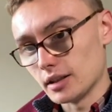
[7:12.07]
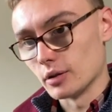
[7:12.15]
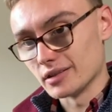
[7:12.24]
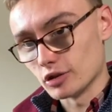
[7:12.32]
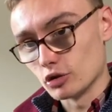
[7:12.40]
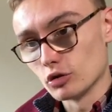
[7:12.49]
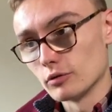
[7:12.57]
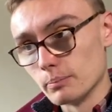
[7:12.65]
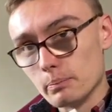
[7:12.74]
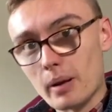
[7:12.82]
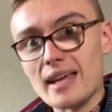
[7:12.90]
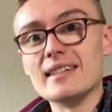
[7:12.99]
you know, is a
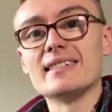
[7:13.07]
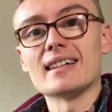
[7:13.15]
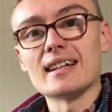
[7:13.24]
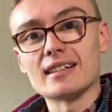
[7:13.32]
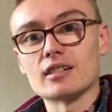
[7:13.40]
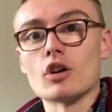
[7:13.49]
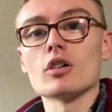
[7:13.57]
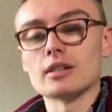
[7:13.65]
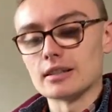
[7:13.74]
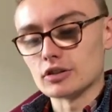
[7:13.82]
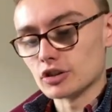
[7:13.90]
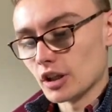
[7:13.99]
good basic
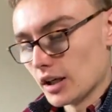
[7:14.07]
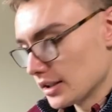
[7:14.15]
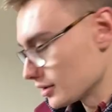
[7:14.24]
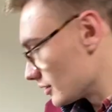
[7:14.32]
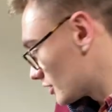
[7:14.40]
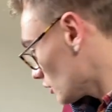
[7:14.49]
knowledge. So